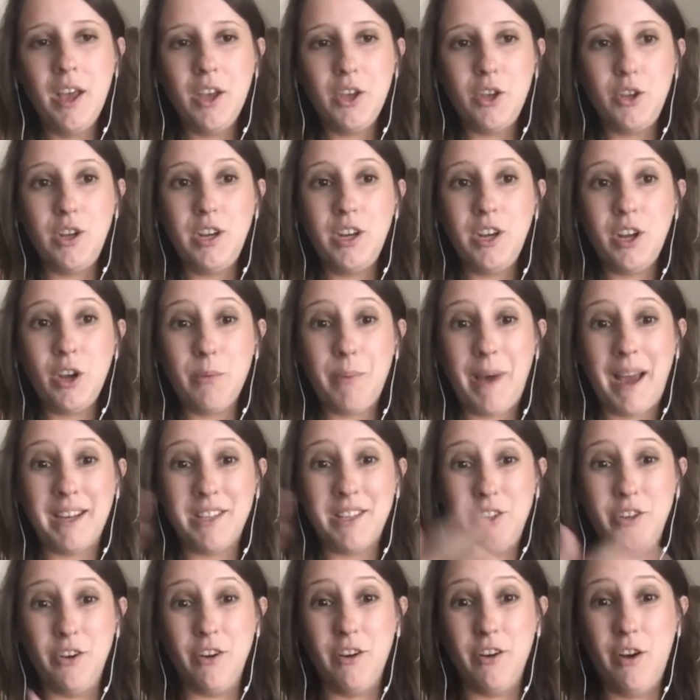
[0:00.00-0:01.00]
You need to go back
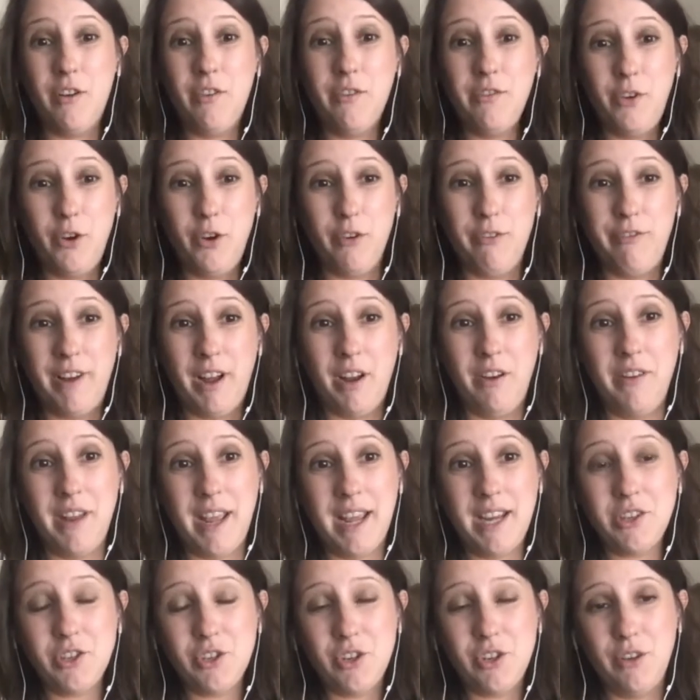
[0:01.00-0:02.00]
to your
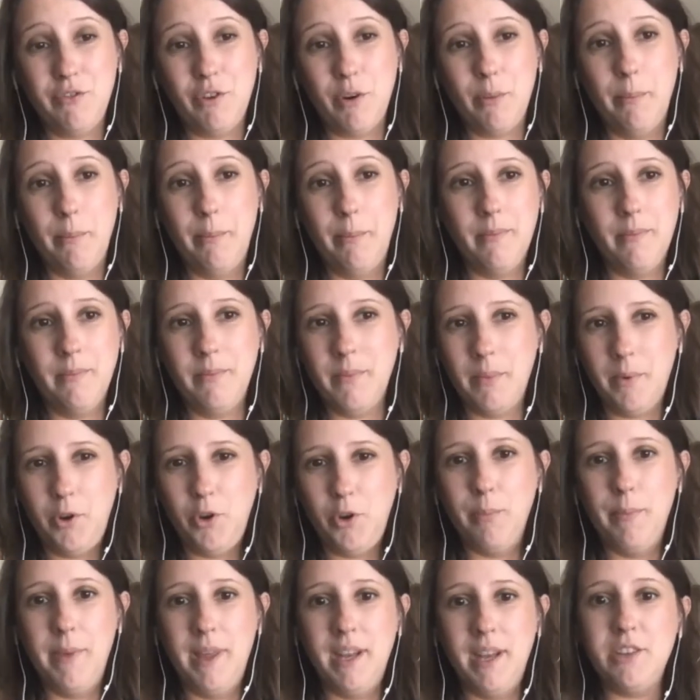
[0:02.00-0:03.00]
foundation of your
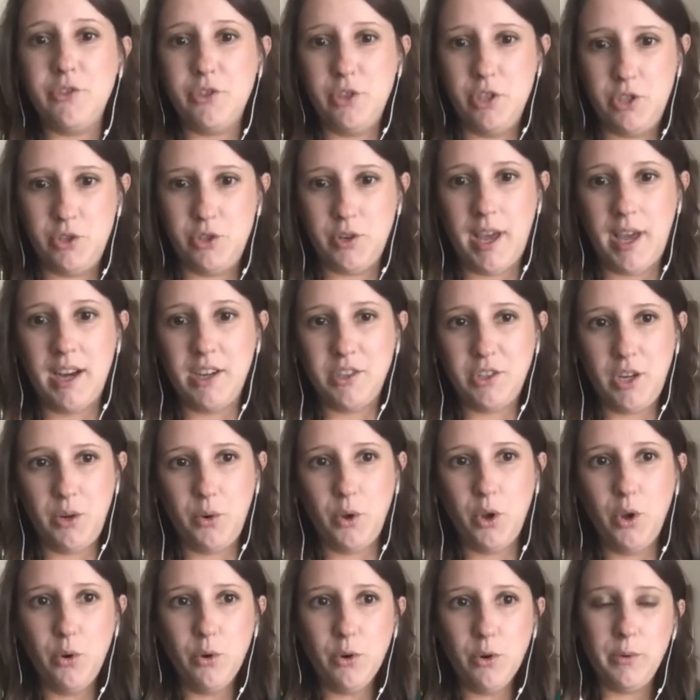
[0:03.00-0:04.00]
ministry strategy.
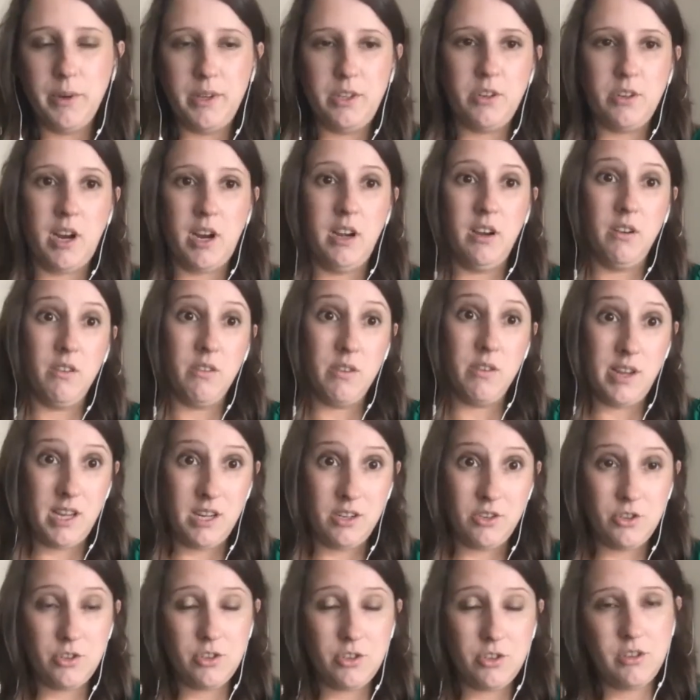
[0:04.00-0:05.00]
Who are we trying to
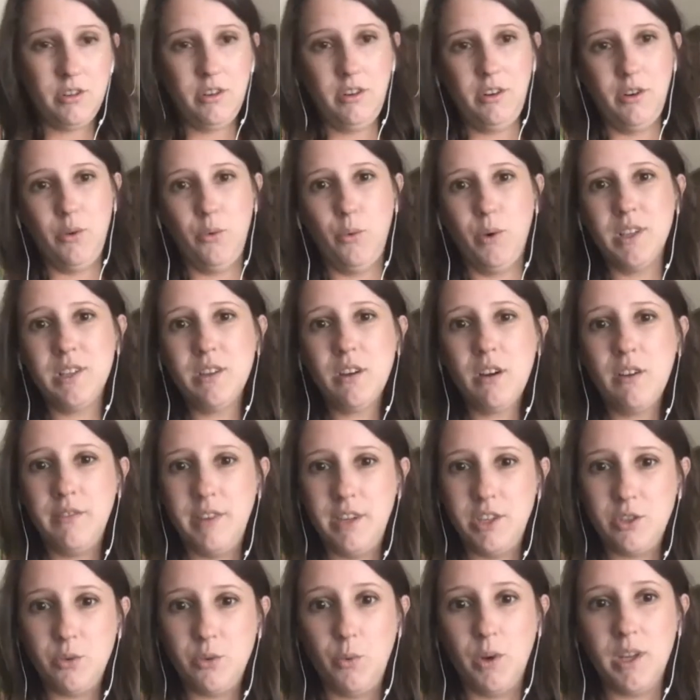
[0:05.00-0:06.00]
reach? What's our
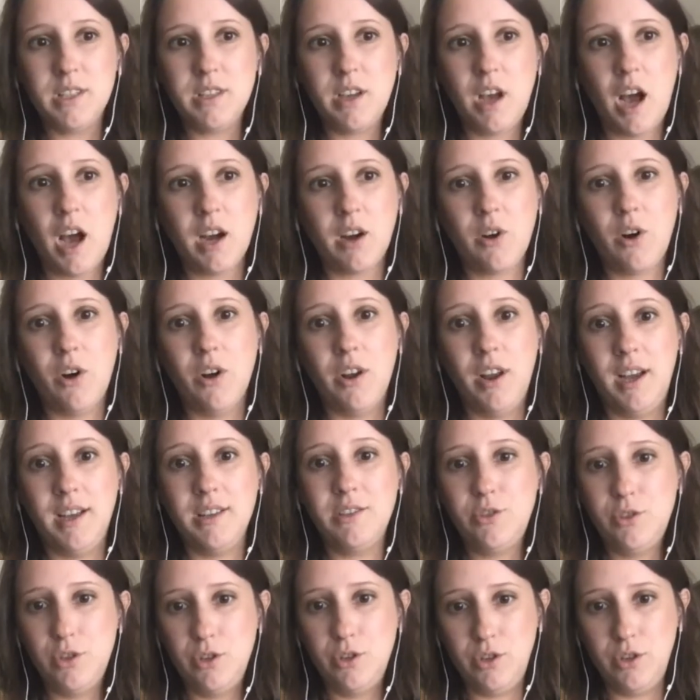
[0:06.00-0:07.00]
vision? What has God called
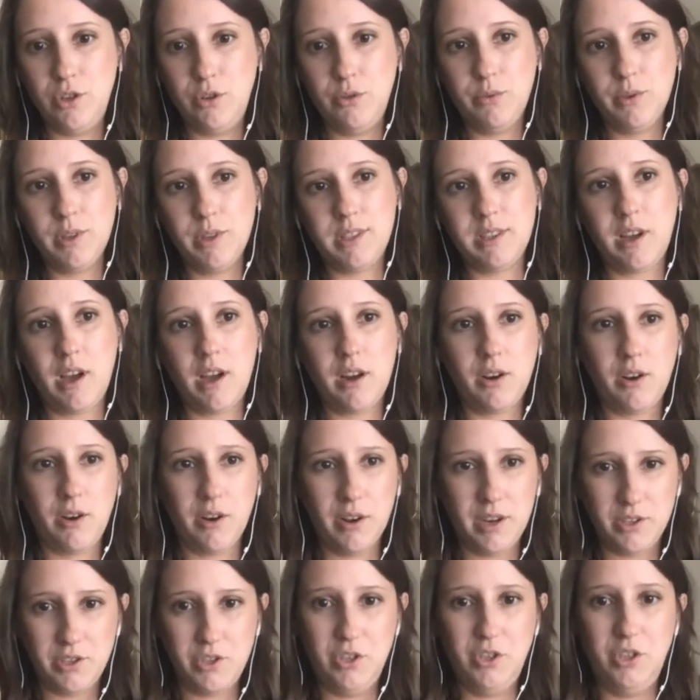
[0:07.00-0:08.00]
us to do? What's God called
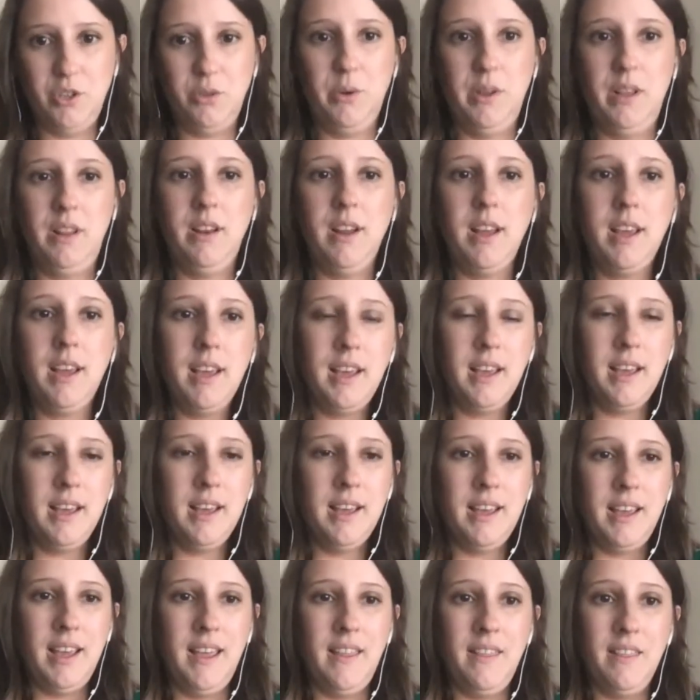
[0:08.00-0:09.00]
us to do
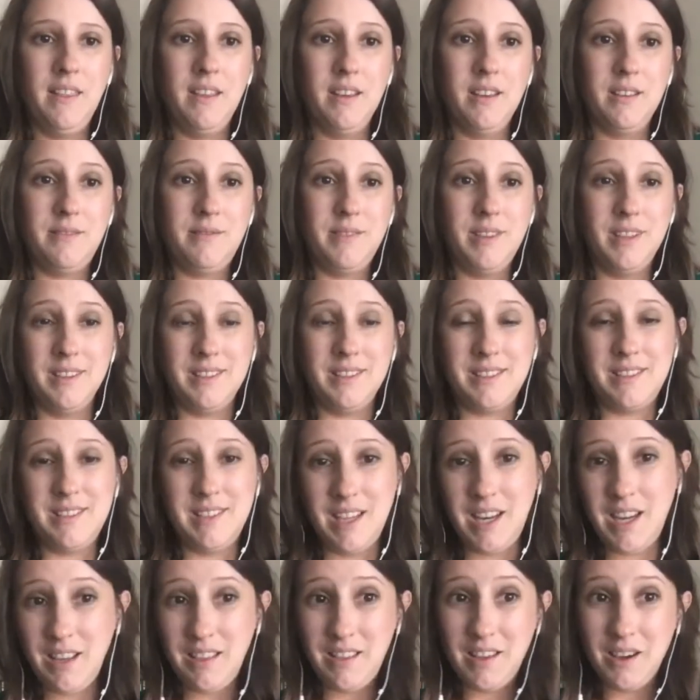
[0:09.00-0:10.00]
in the
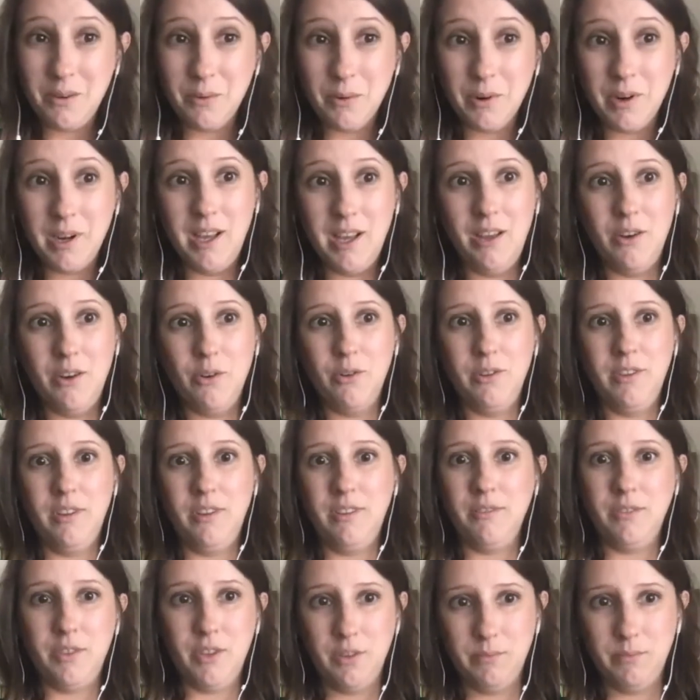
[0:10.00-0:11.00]
city that we're in, or
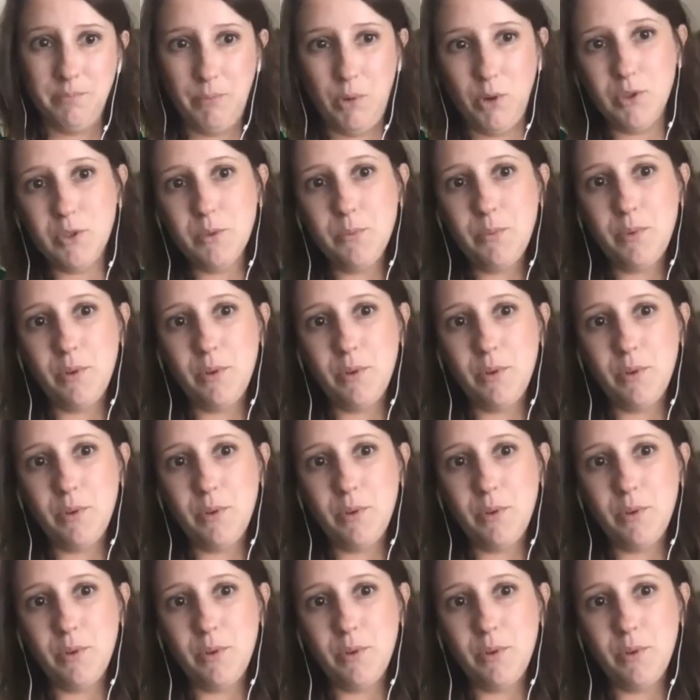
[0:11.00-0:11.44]
the multiple